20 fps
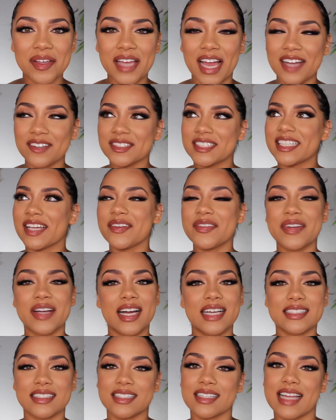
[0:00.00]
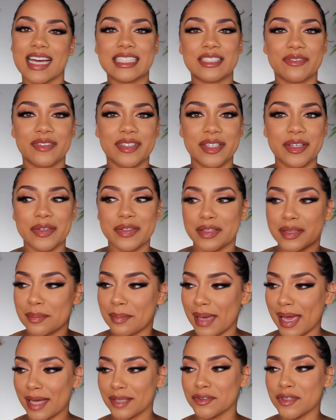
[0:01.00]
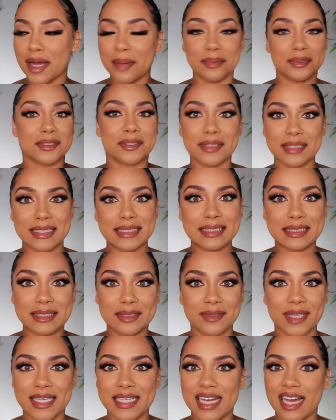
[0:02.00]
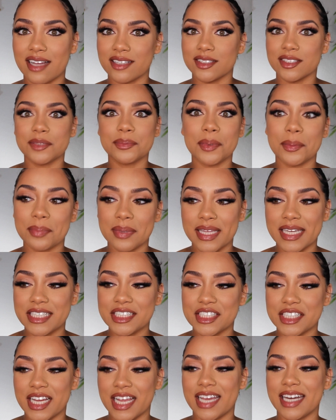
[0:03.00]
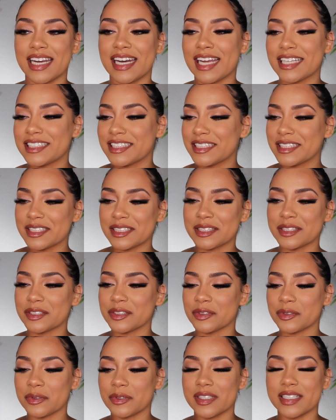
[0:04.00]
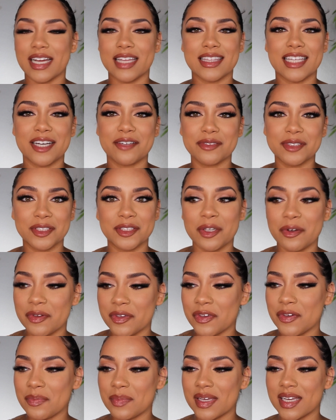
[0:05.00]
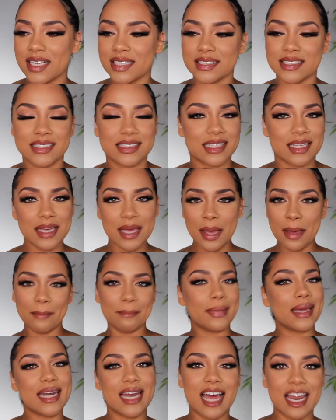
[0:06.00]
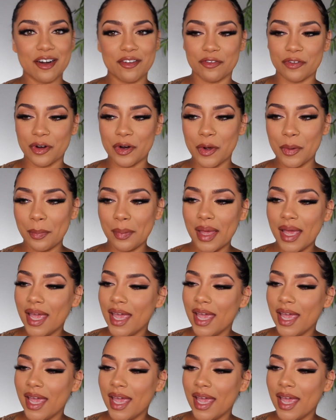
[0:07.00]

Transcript: I was telling you guys in the last video that the backdrop is crazy right now. It's super plain Jane, and I seen this in the store and I thought it was so cute because it's made out of rope.